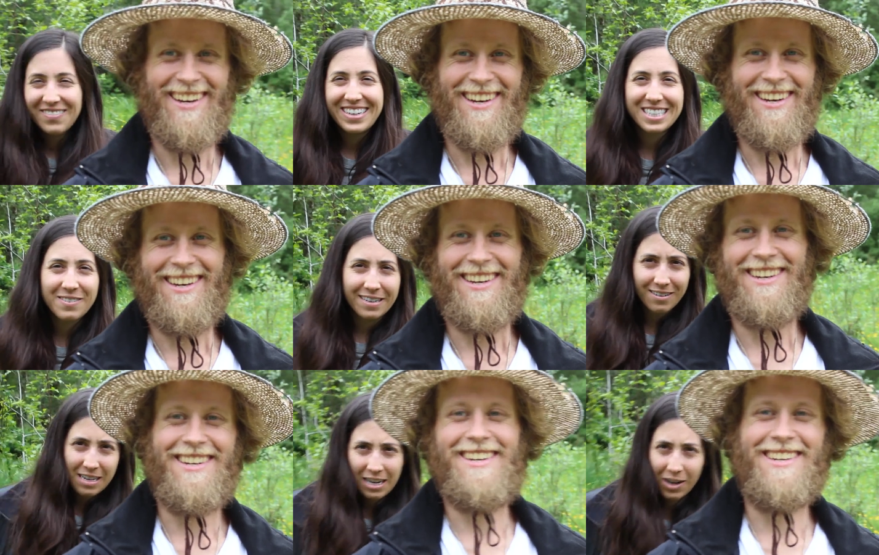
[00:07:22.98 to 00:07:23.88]
Speaker 1: It's
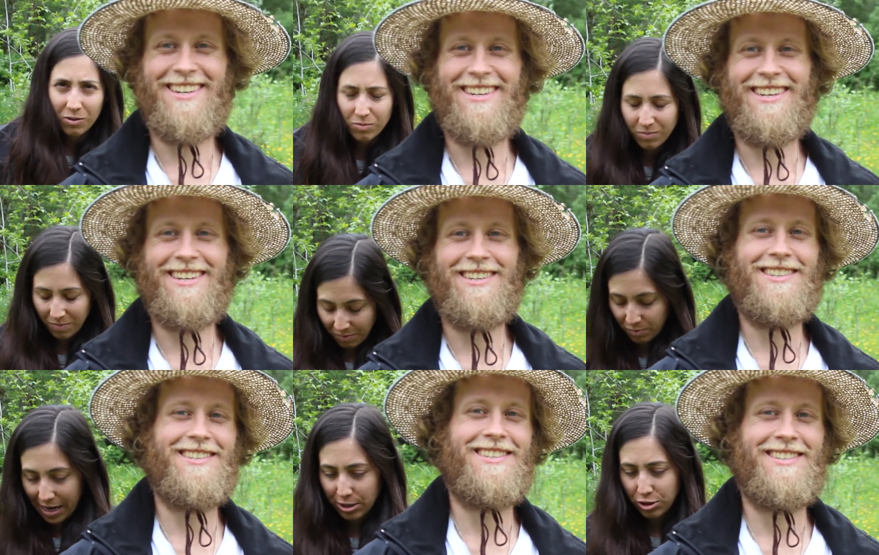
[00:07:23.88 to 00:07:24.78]
been, you know,
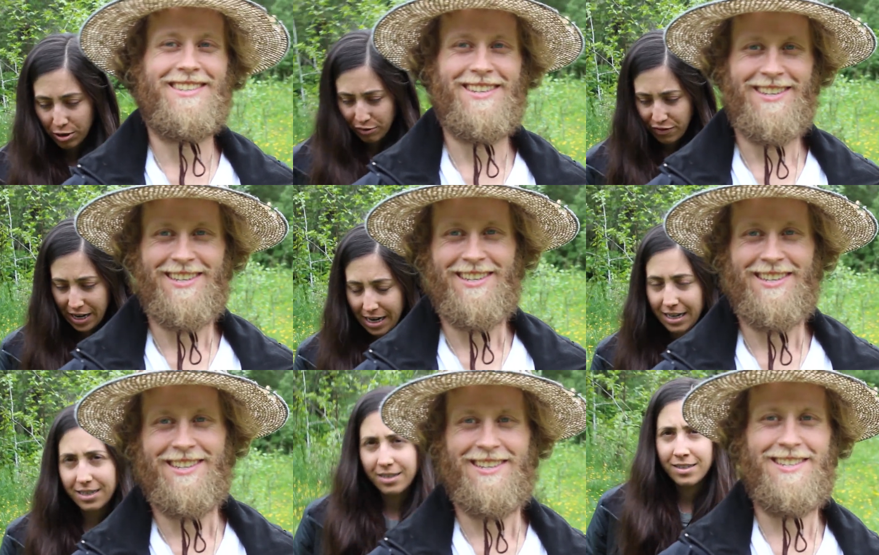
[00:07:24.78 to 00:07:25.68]

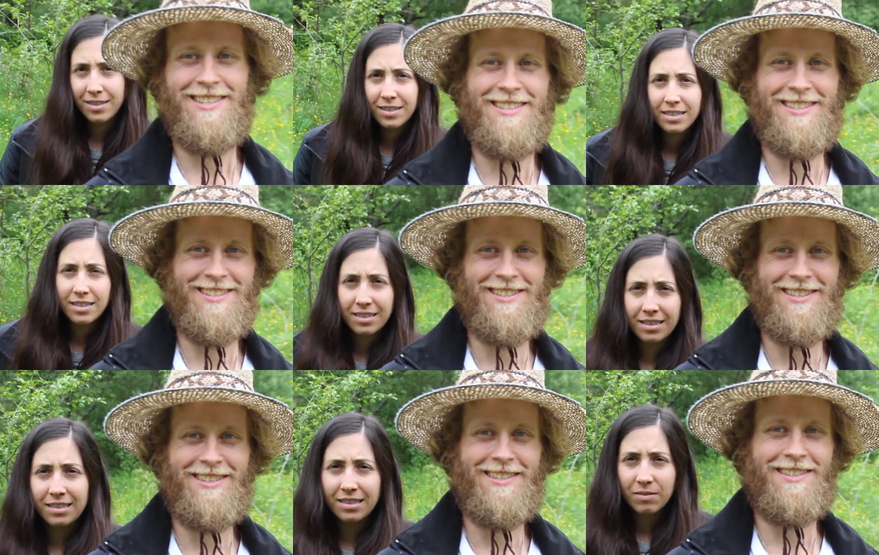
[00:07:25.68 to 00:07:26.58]
retrofitted
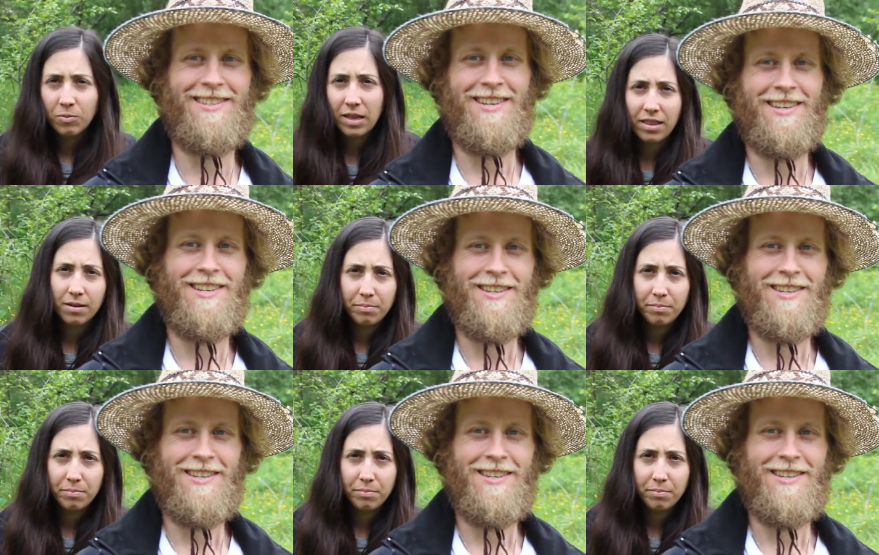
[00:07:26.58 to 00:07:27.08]
with